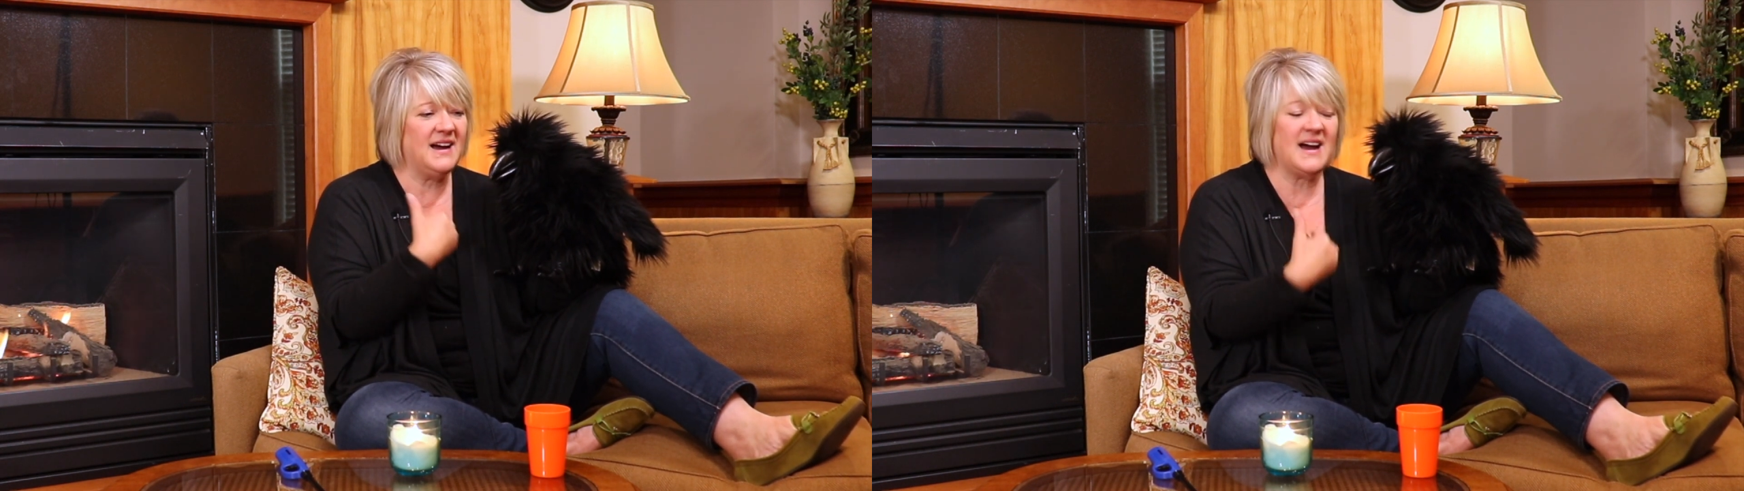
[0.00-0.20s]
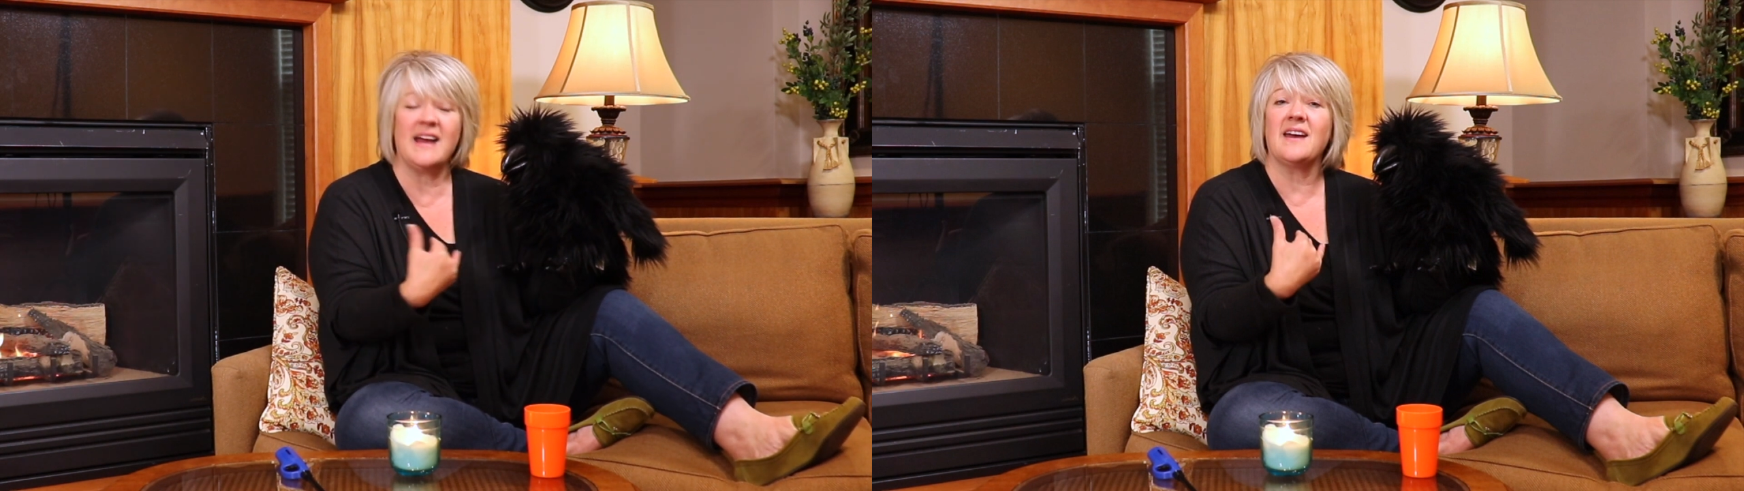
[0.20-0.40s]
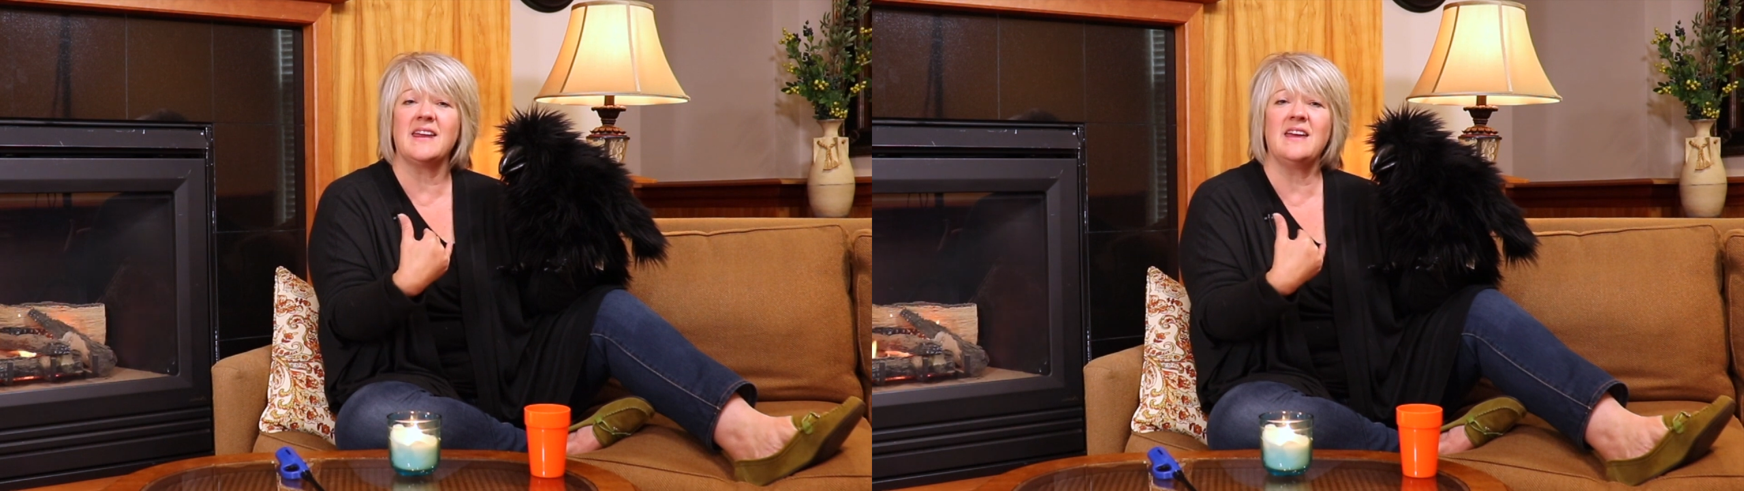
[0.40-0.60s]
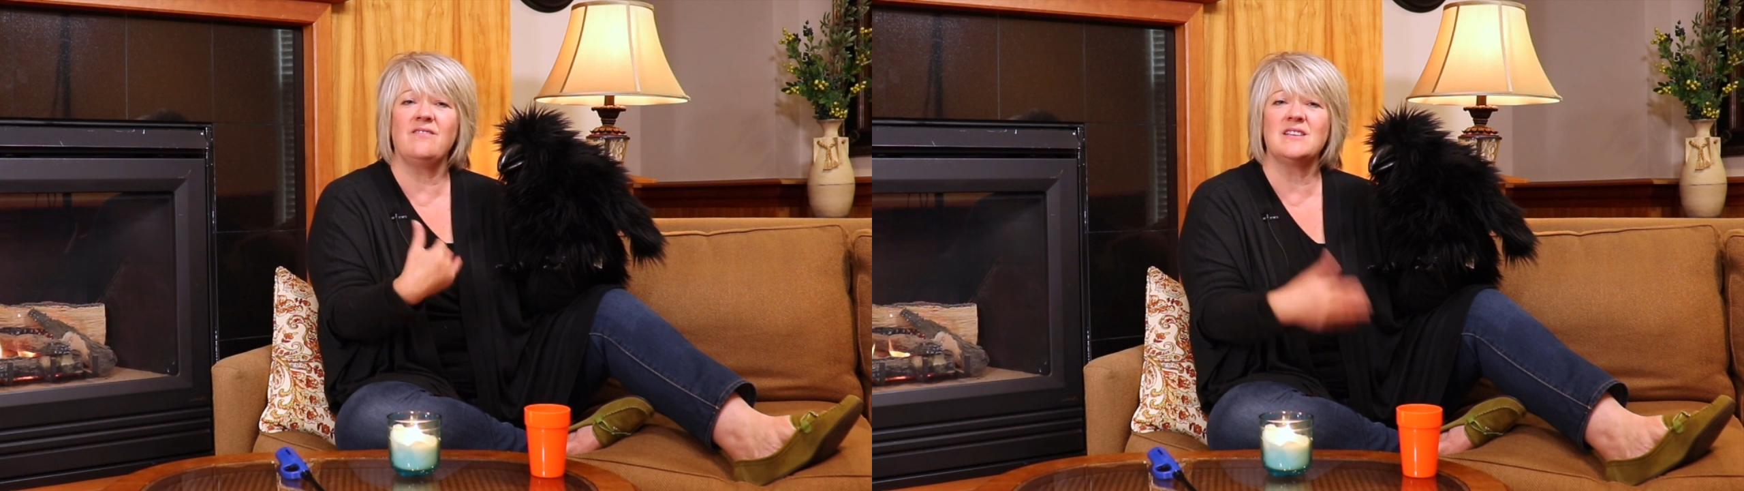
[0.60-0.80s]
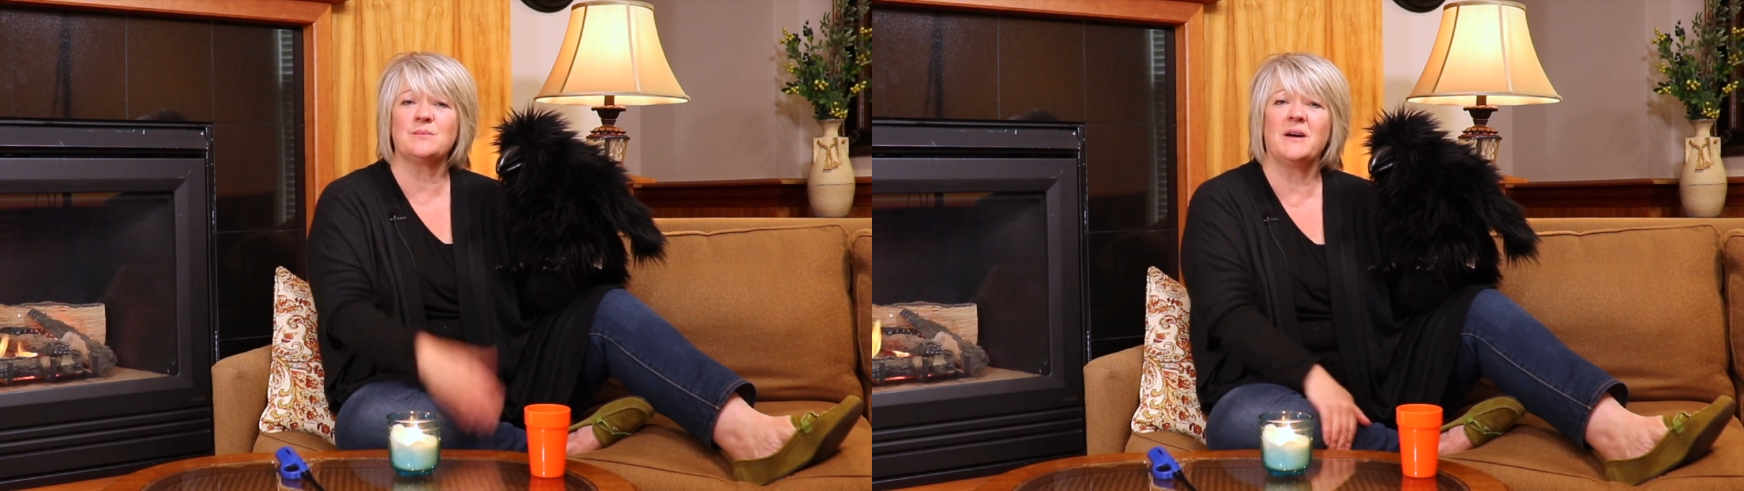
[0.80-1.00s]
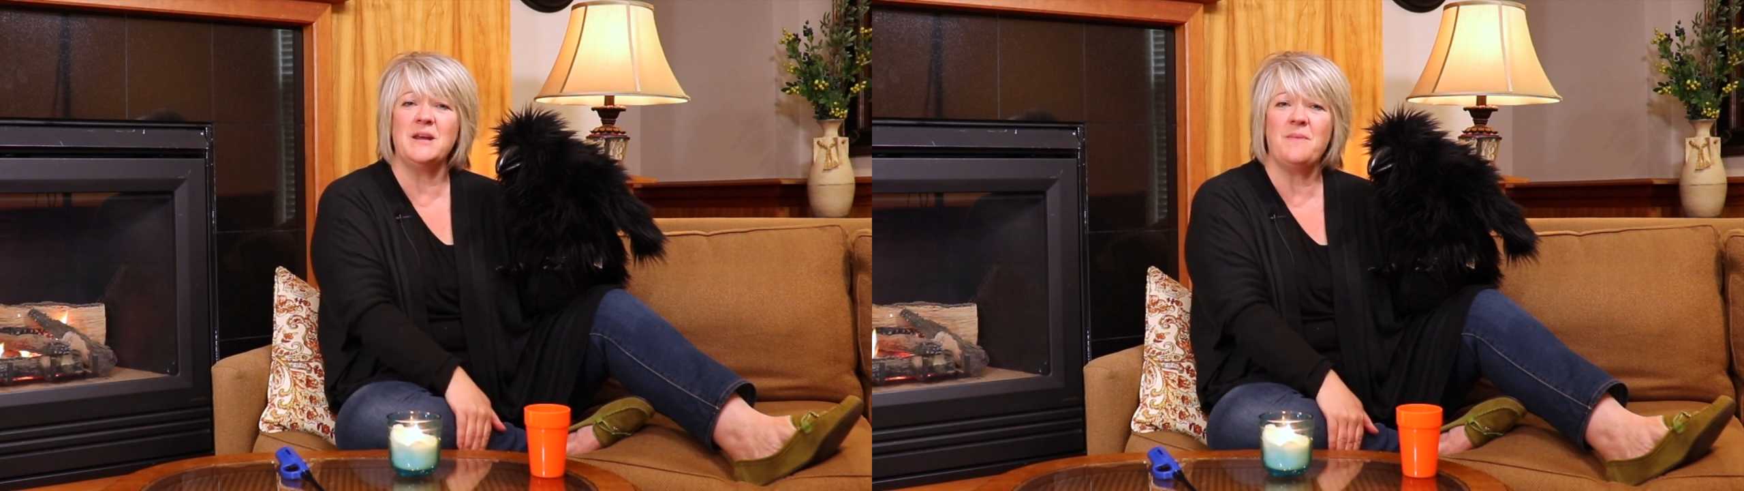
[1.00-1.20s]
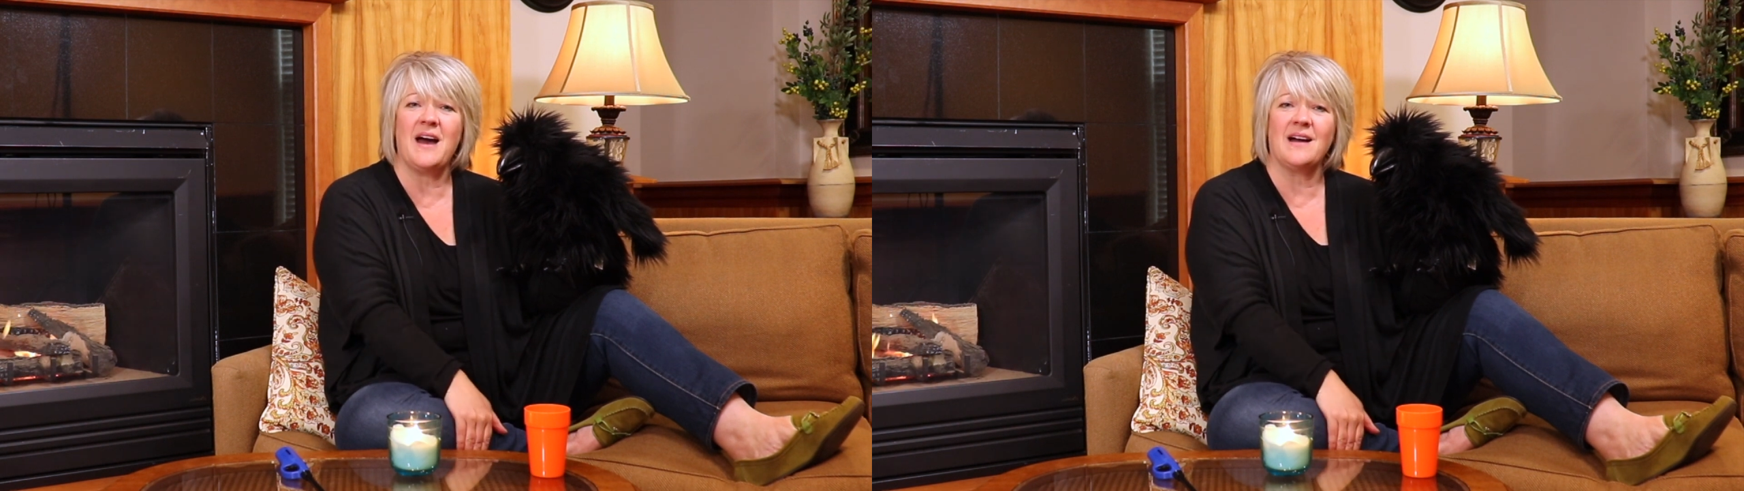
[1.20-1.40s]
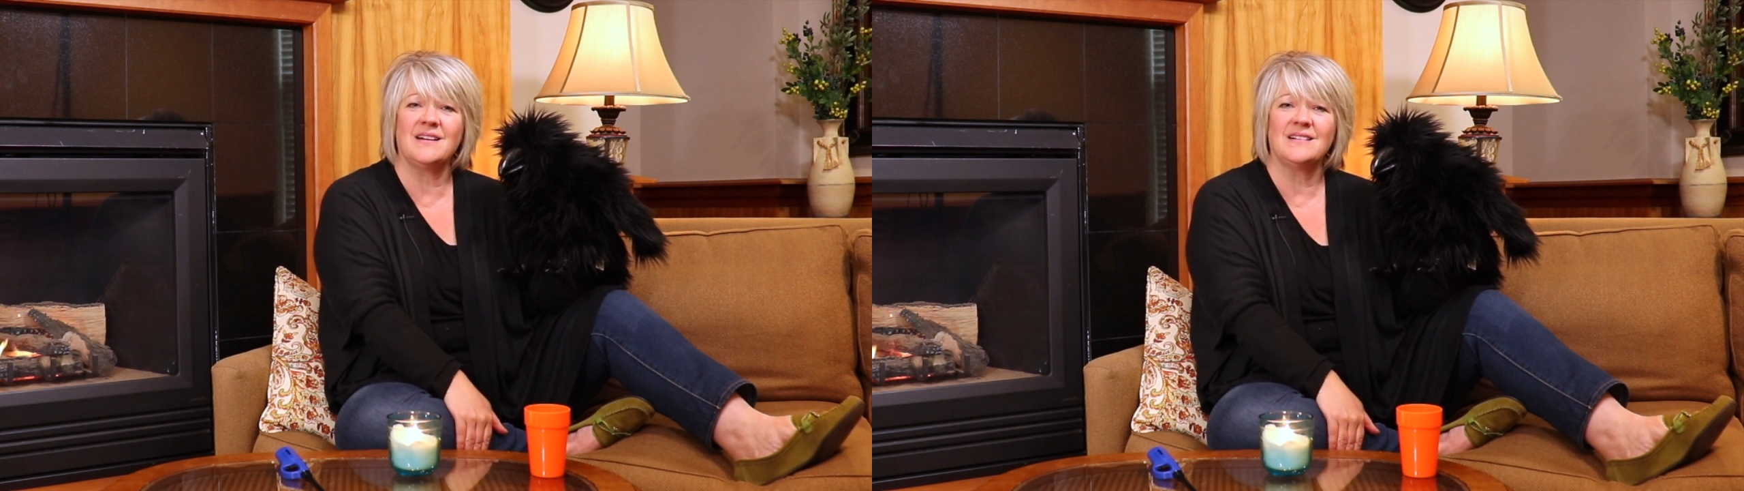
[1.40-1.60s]
I got to give this money
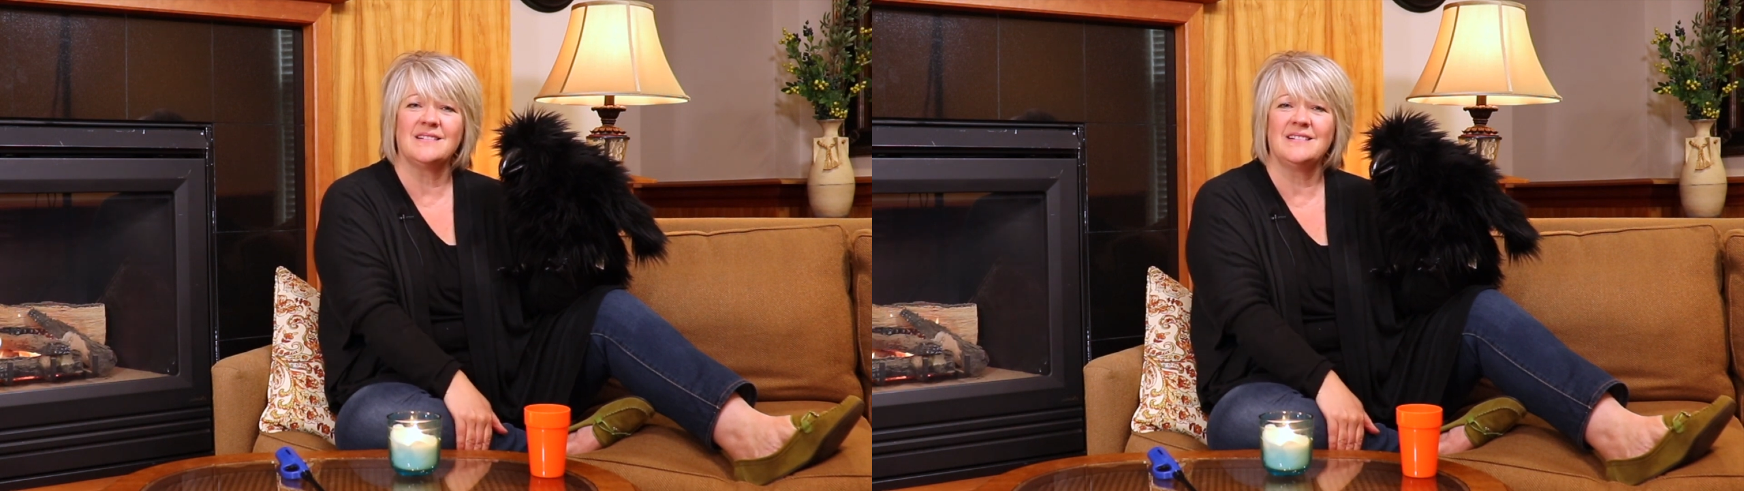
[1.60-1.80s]
back.